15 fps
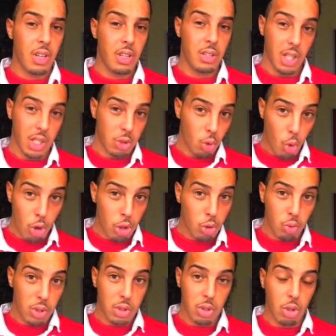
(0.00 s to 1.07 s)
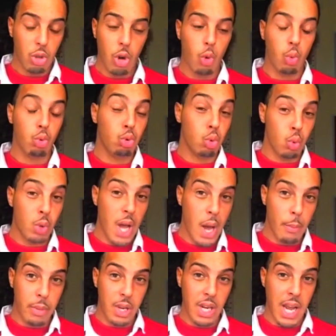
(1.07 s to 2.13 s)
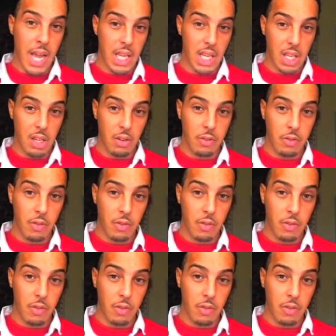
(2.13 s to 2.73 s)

That's all you need to know. Do not be naive.